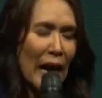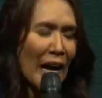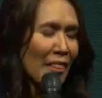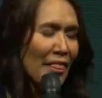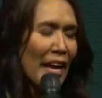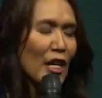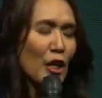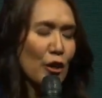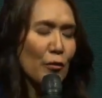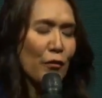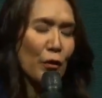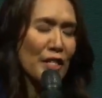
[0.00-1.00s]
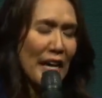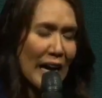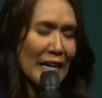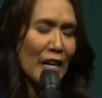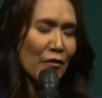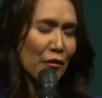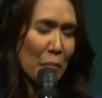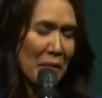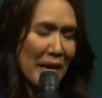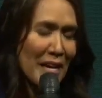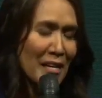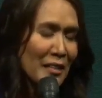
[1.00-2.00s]
I thank you for dying for
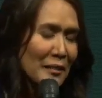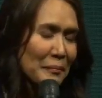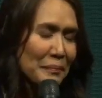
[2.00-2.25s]
me,